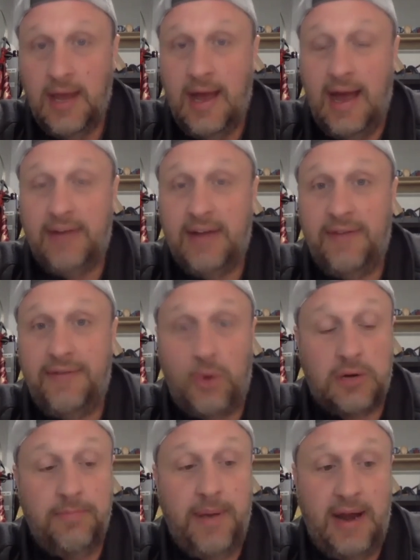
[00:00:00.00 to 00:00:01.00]
I've got 4
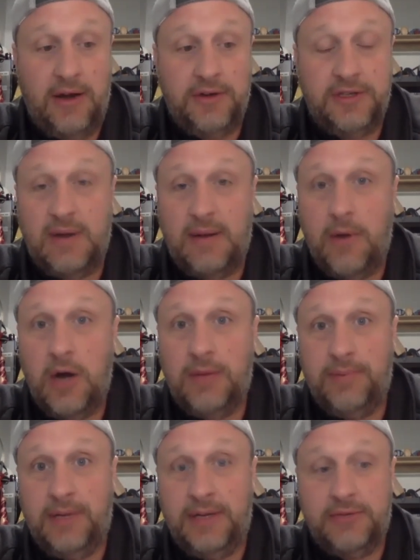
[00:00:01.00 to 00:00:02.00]
competitors in my
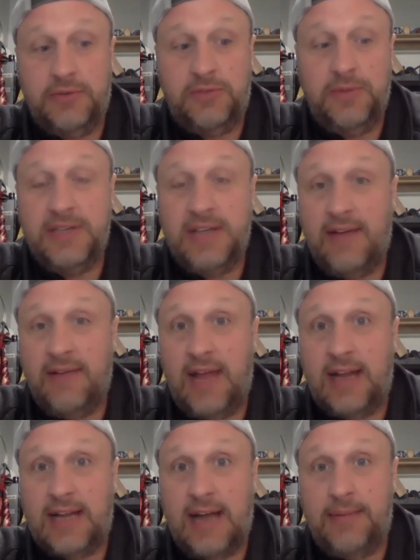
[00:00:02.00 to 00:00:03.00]
marketplace, which means I have a lot
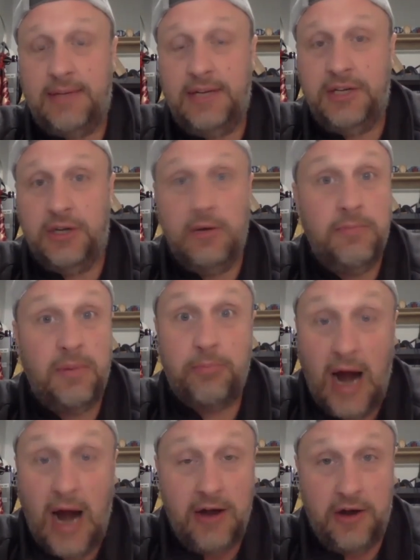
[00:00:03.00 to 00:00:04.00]
of competition. But
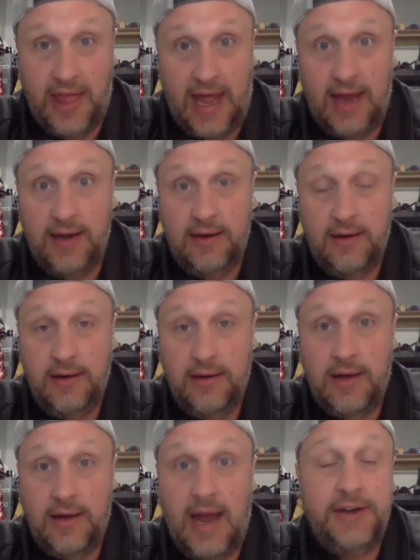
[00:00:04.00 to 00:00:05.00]
prior to that,
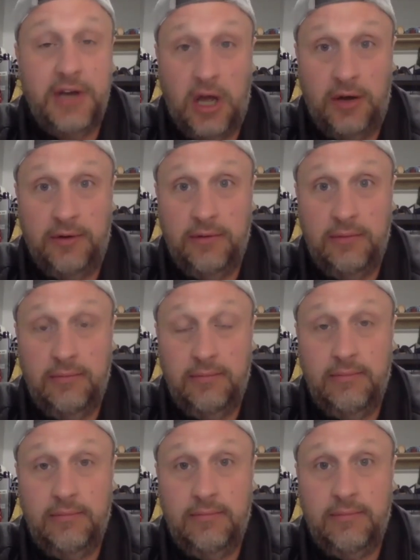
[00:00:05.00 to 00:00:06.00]
I had none.
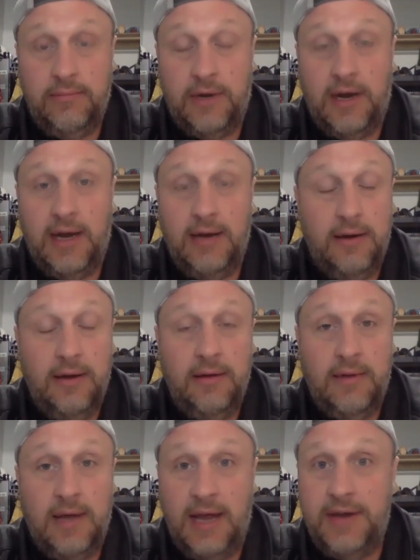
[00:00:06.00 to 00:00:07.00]
All right.
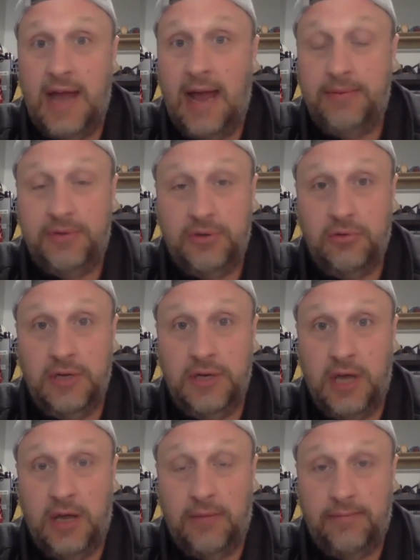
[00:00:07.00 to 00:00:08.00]
I had absolutely
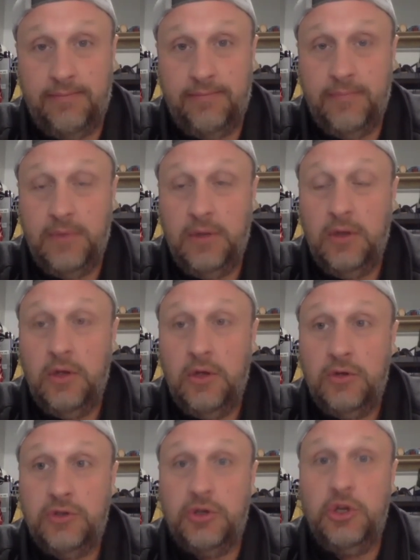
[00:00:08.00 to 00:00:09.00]
none.
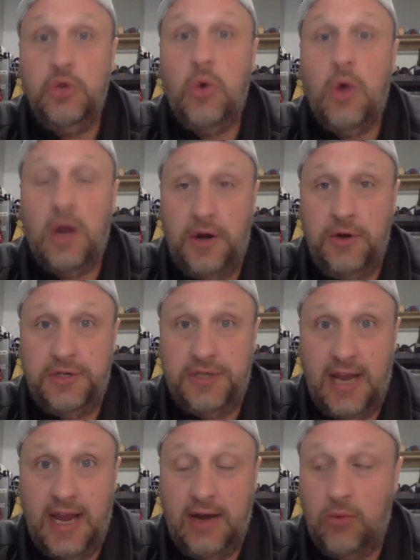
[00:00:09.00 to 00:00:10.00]
So you want to
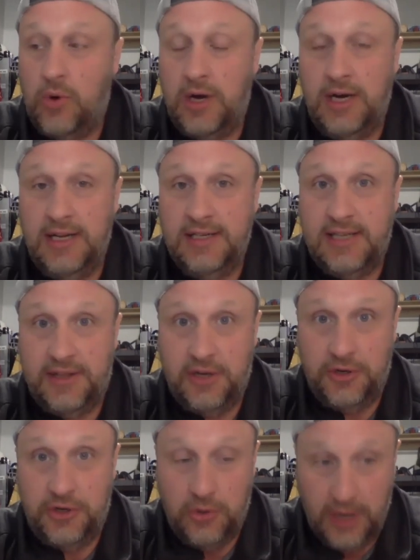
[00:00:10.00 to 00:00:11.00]
understand what it is that they're
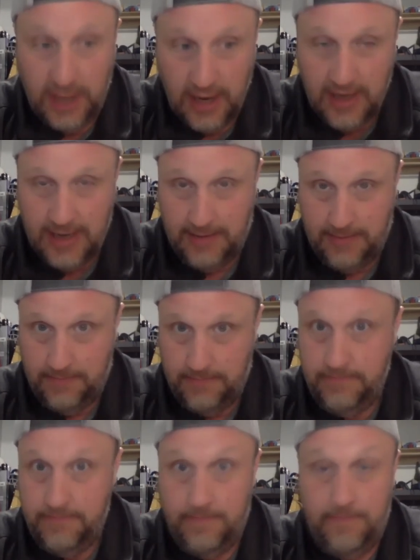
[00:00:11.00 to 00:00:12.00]
doing
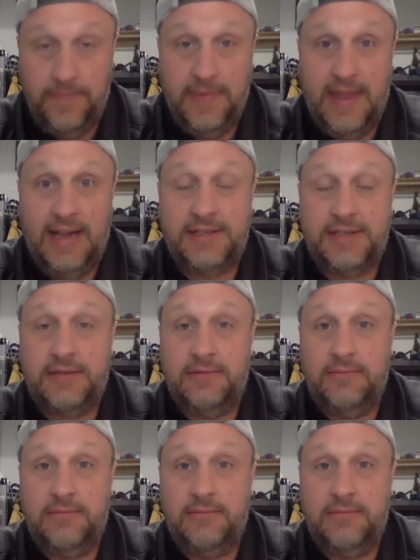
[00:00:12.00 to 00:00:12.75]
that's